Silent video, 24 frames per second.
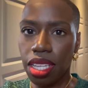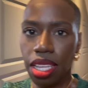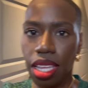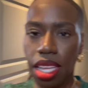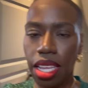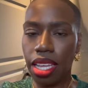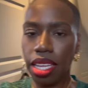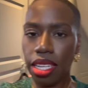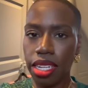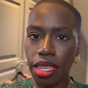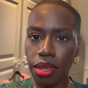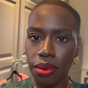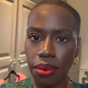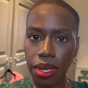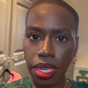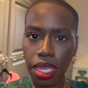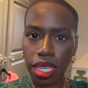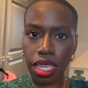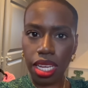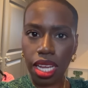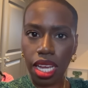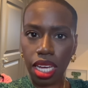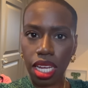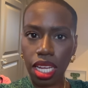
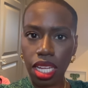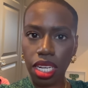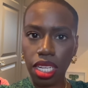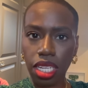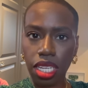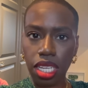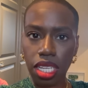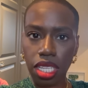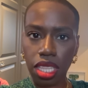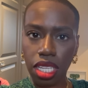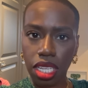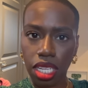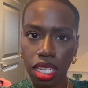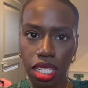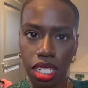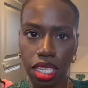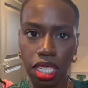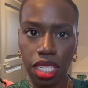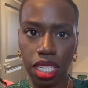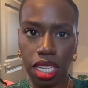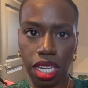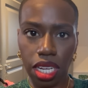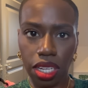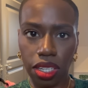Anyway, I gotta get the
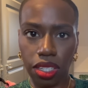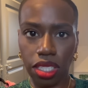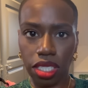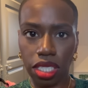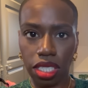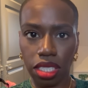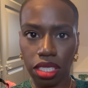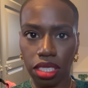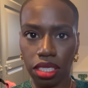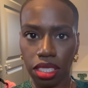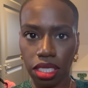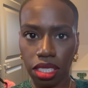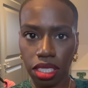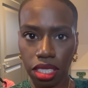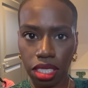hell out of here.